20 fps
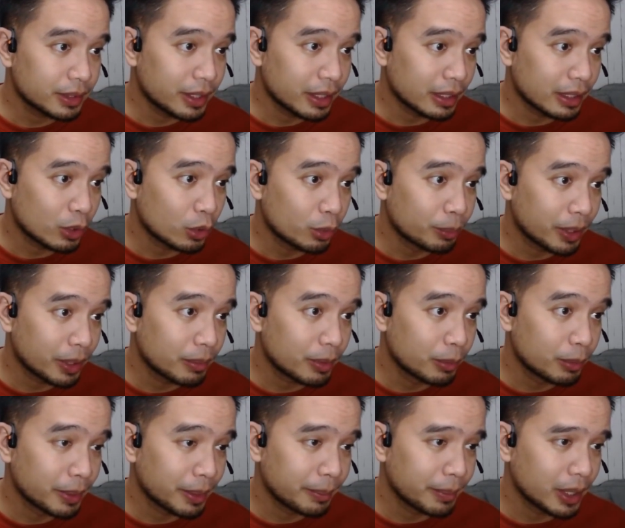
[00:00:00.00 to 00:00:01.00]
Tingnan
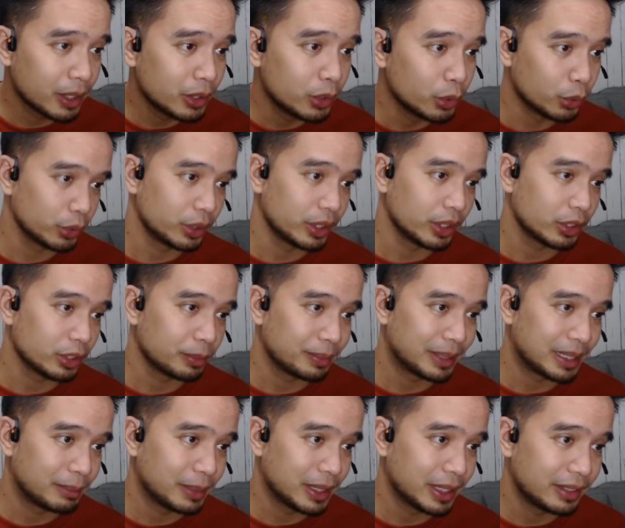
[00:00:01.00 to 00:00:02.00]
kung may mga no dito
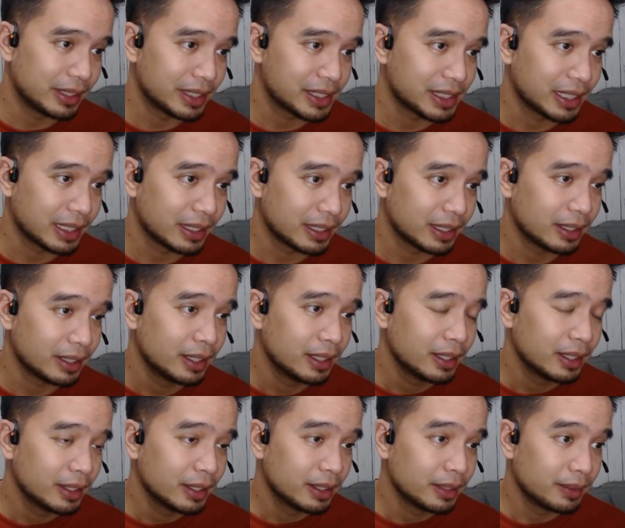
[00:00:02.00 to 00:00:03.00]
para ma-address natin.
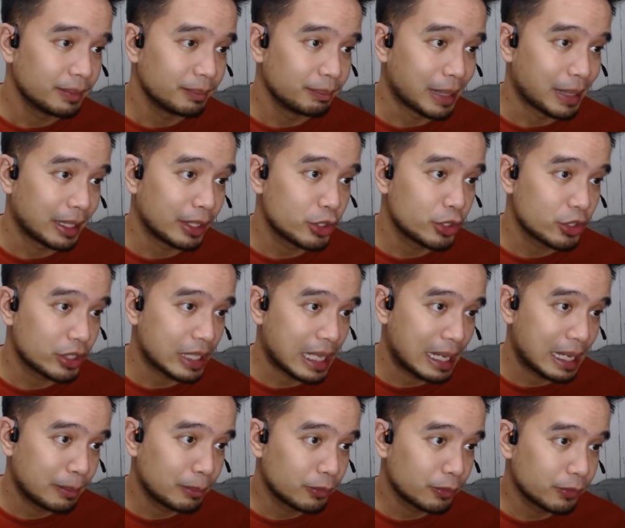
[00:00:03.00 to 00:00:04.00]
Manage
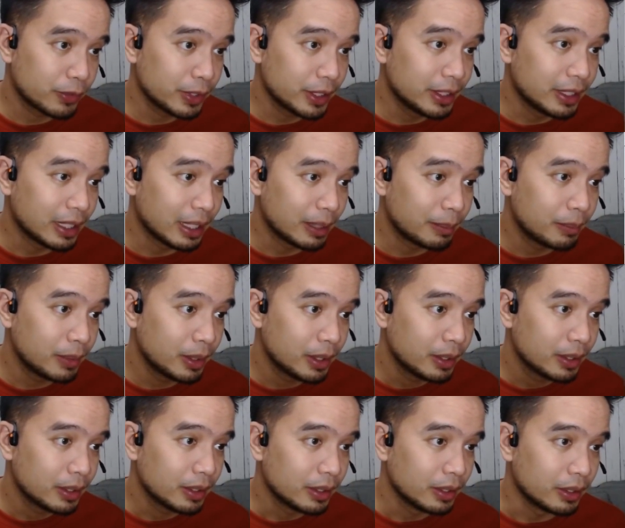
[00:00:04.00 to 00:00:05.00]
time, freedom,
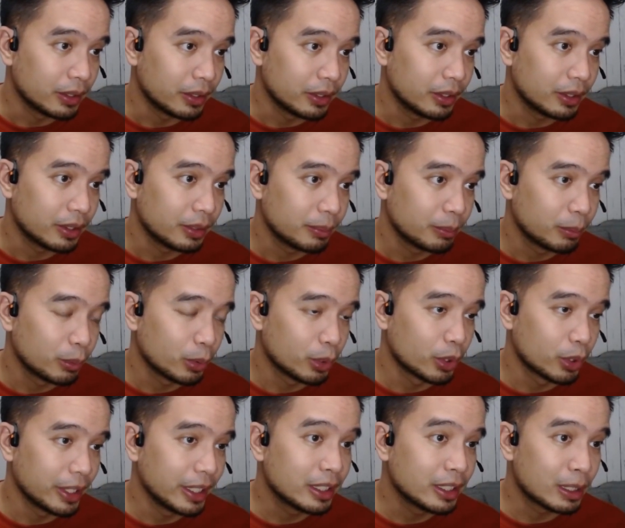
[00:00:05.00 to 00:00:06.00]

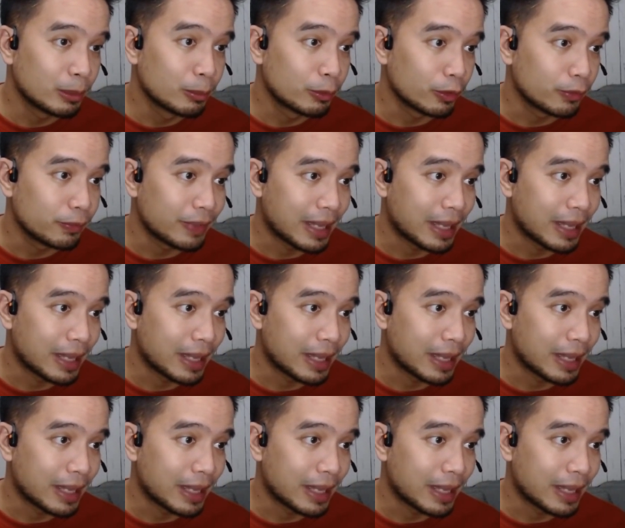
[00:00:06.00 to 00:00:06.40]
more income for